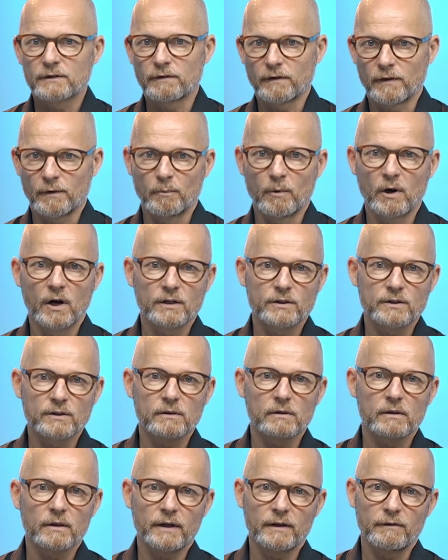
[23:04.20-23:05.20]
for the
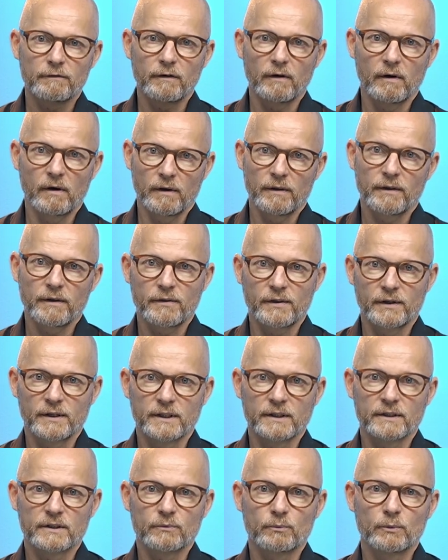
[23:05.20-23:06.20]
module, and for other
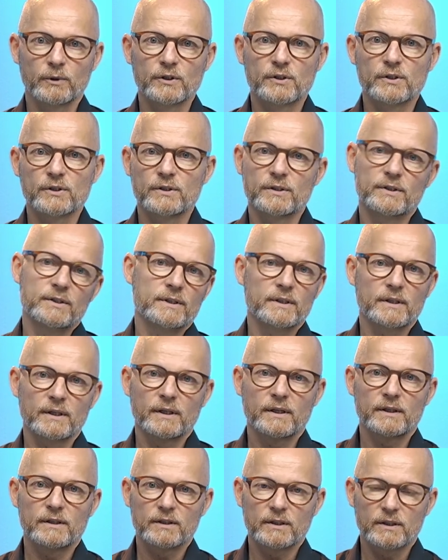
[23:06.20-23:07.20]
things, which is
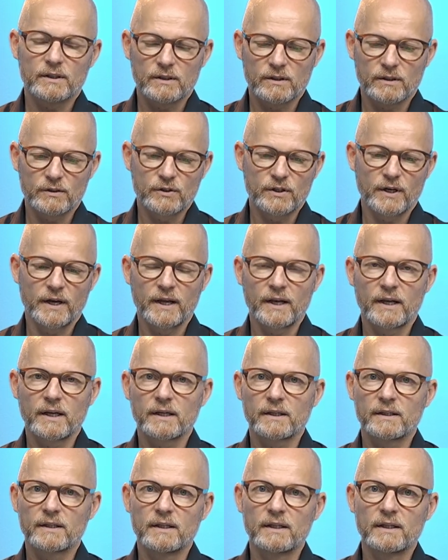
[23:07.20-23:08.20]

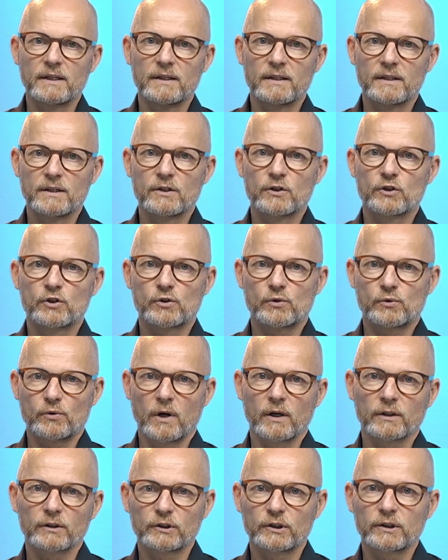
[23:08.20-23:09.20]
containing the
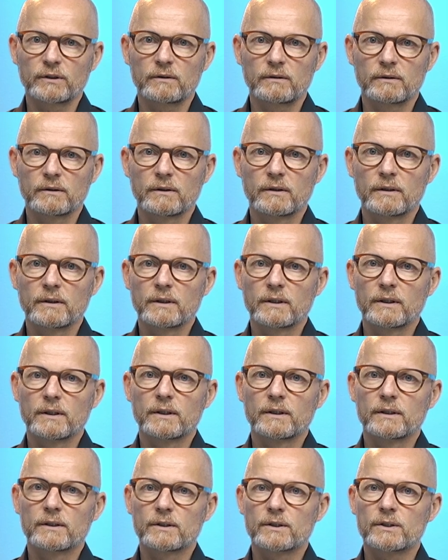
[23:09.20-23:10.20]
structure
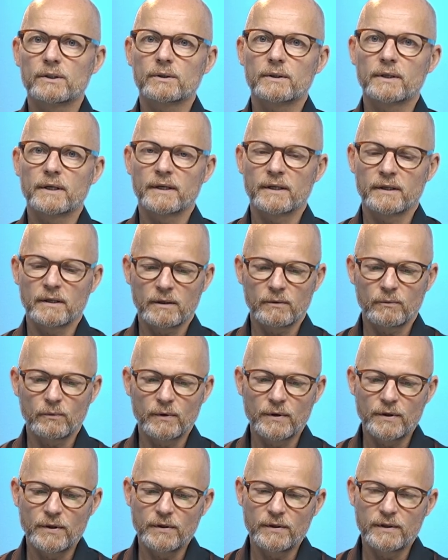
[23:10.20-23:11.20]
together
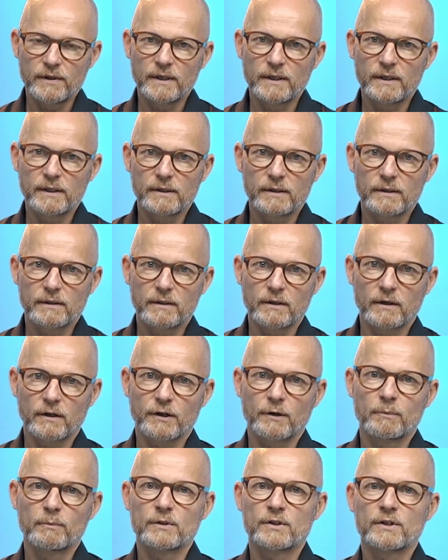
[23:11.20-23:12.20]
with the
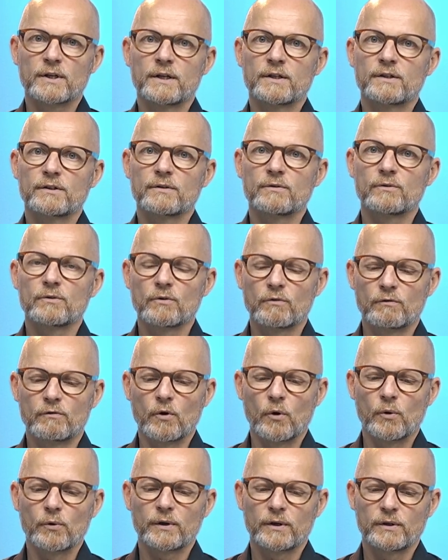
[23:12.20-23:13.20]
documentation you
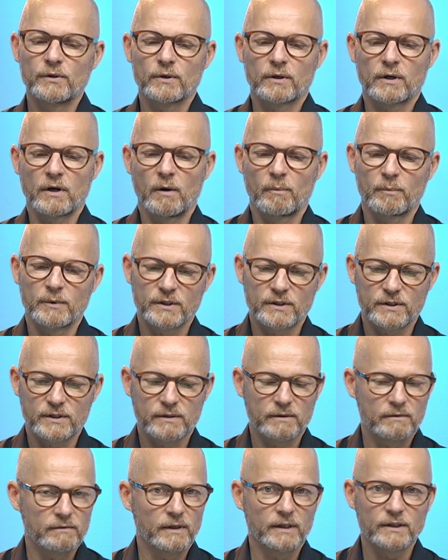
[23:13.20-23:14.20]
wrote in your
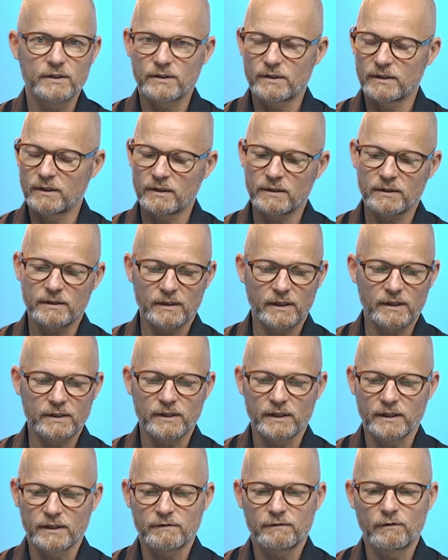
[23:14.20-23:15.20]
comments. It's just a
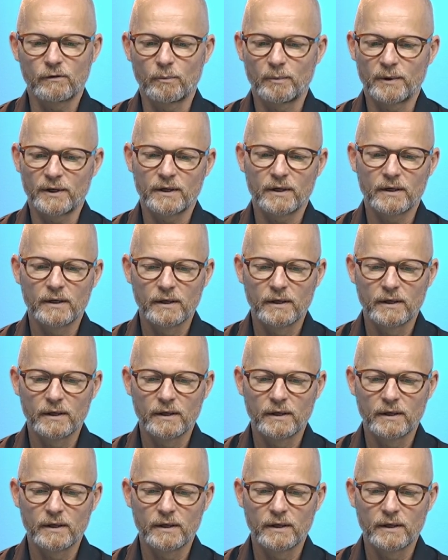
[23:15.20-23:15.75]
text format.